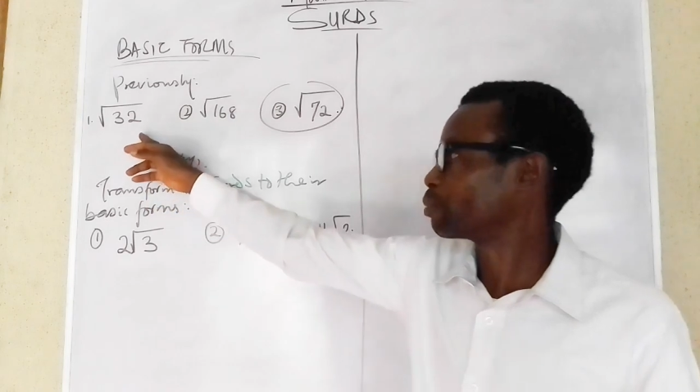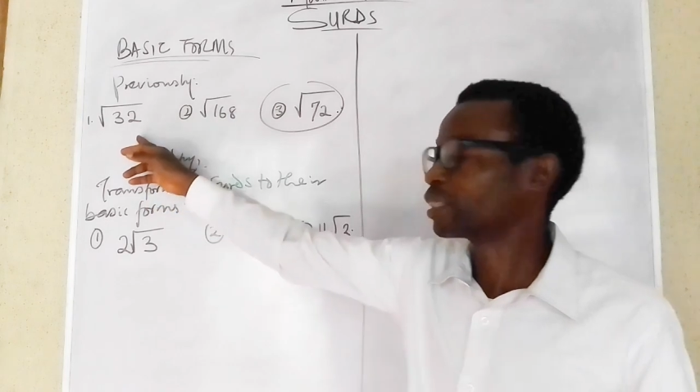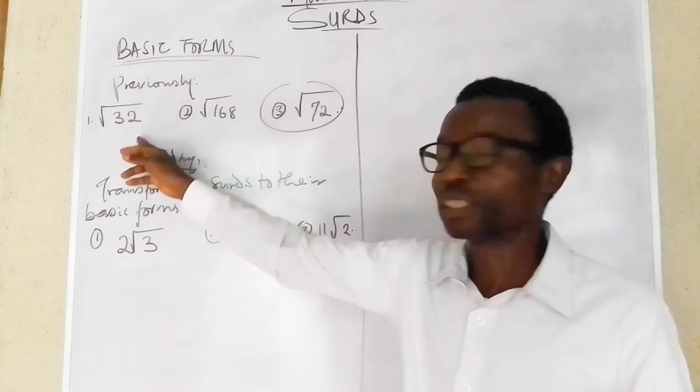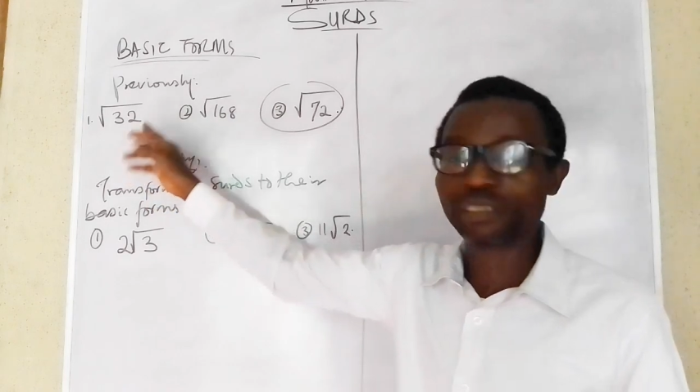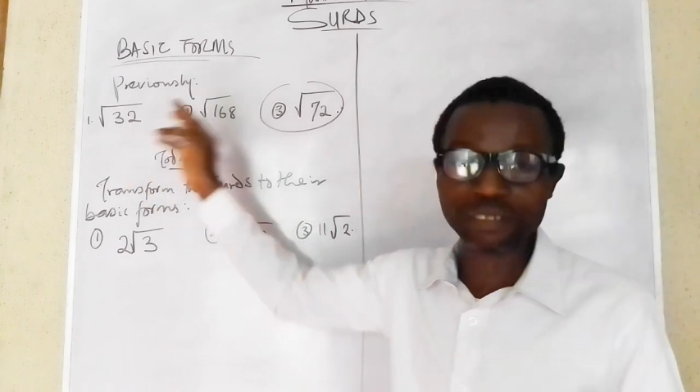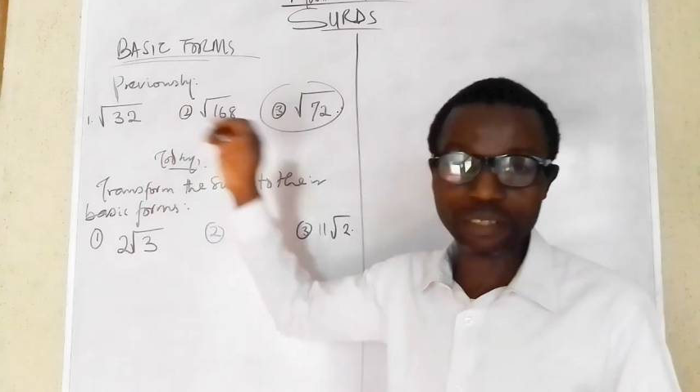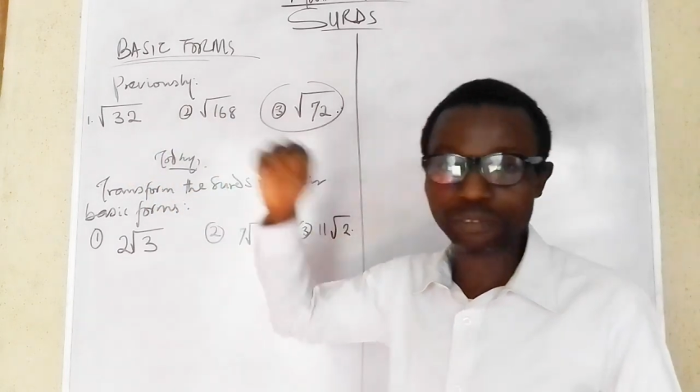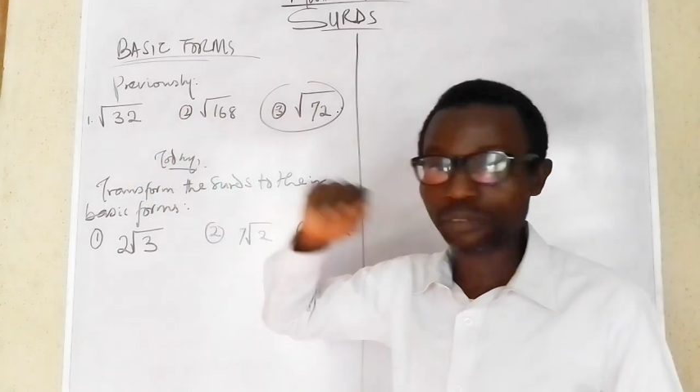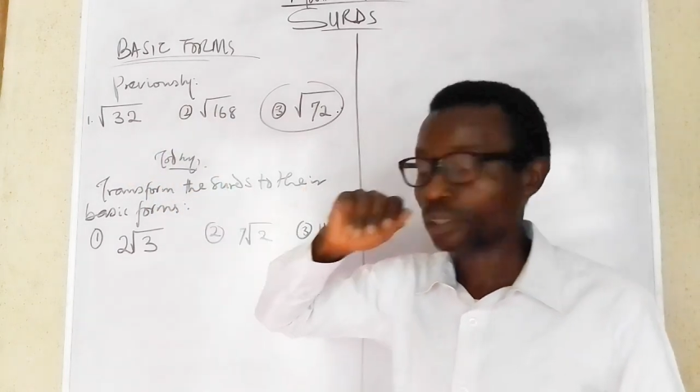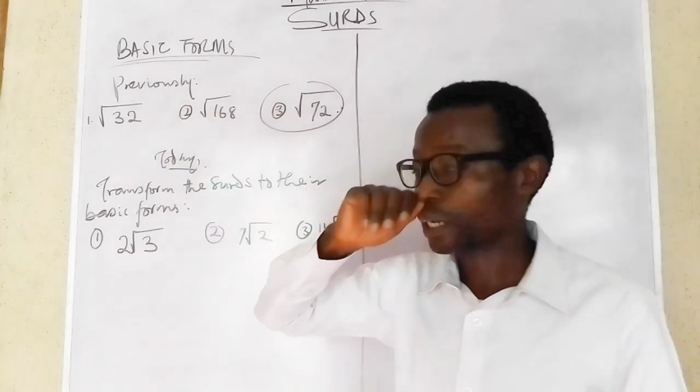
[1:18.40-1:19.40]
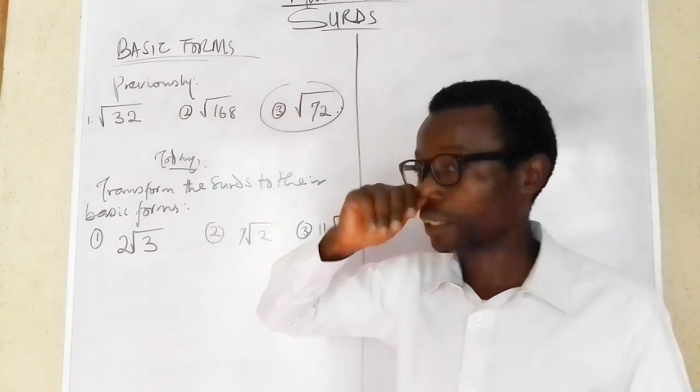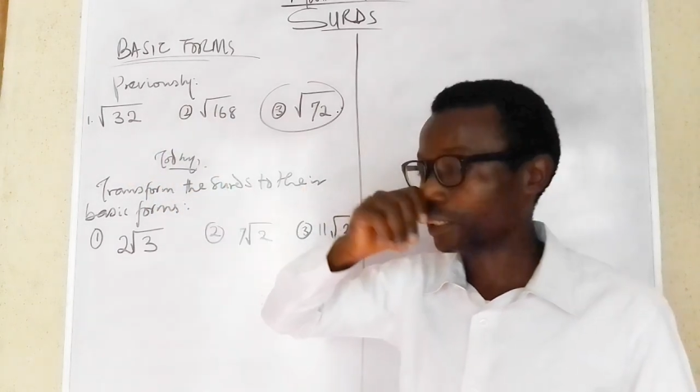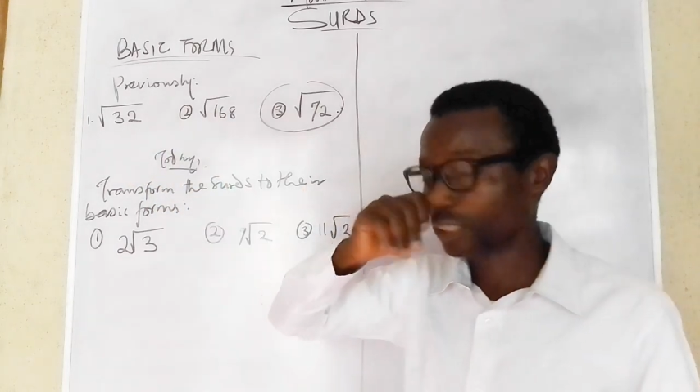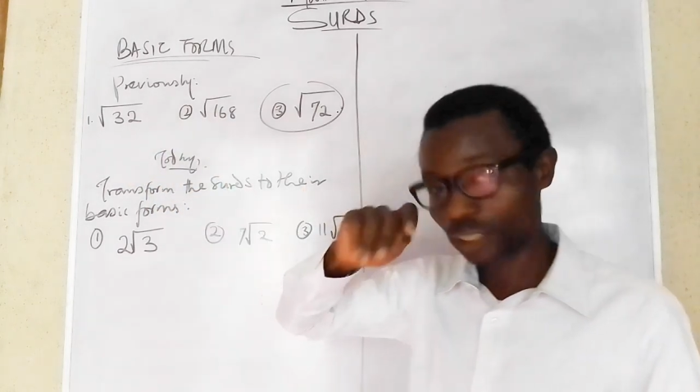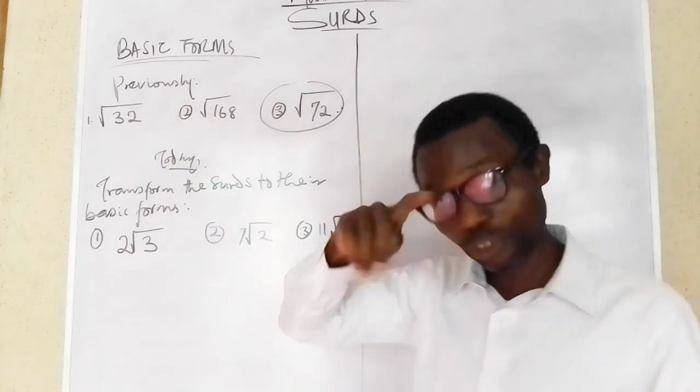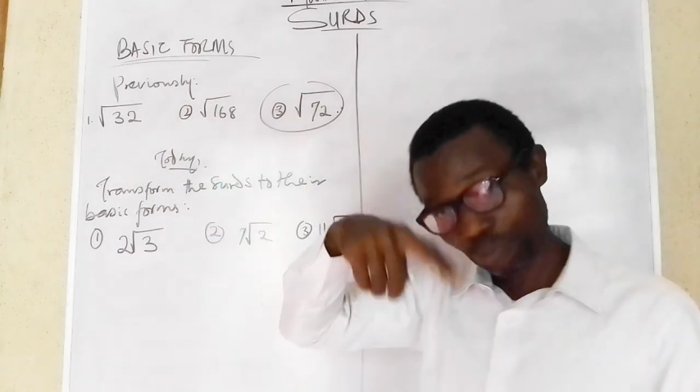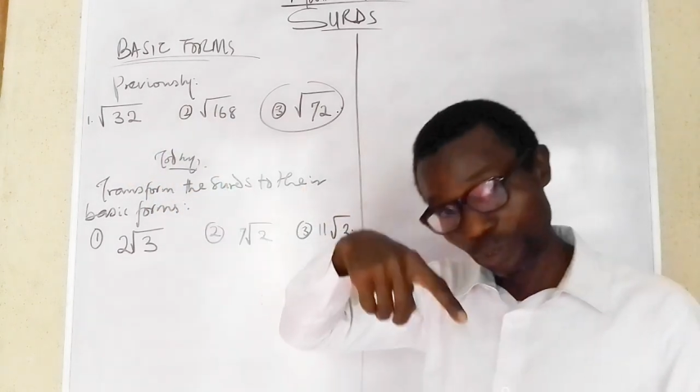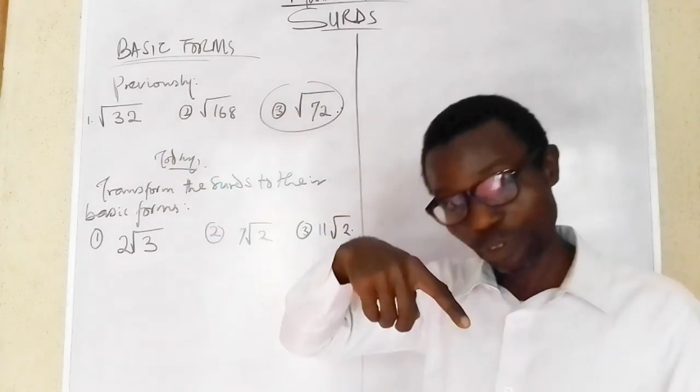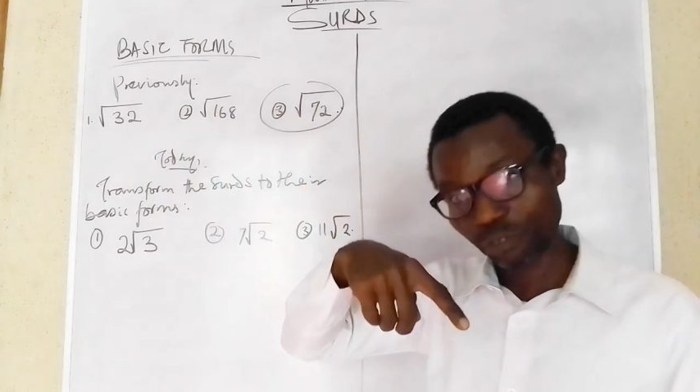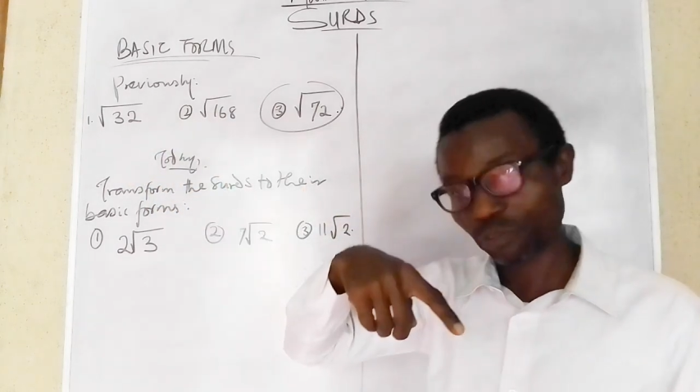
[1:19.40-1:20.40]
bring this down and check the
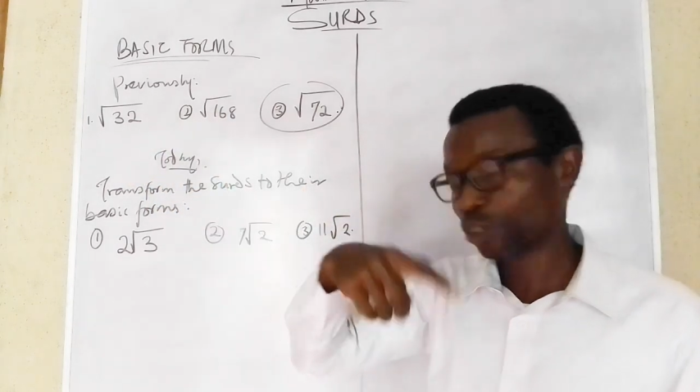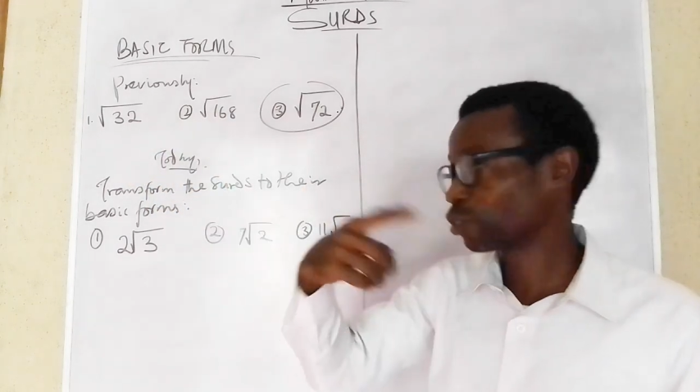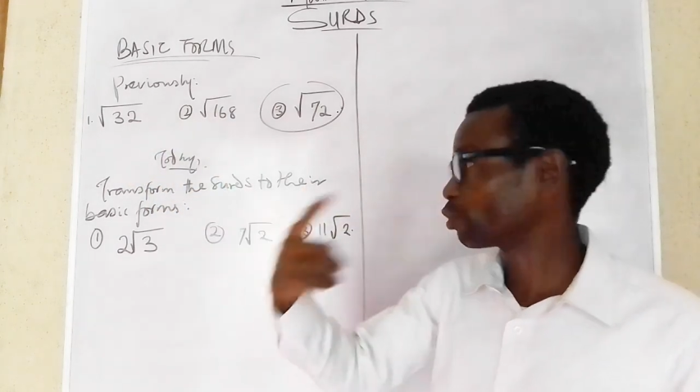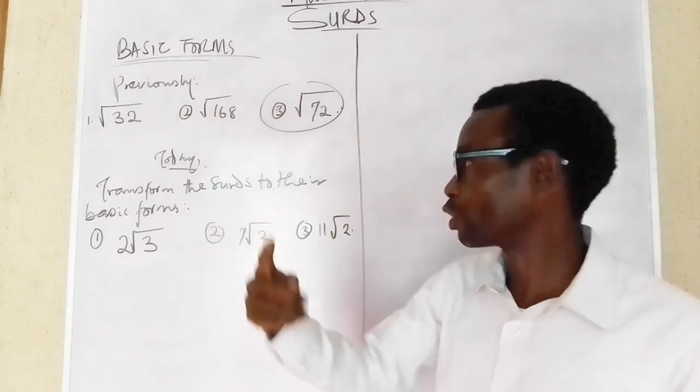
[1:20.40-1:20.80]
previous video. You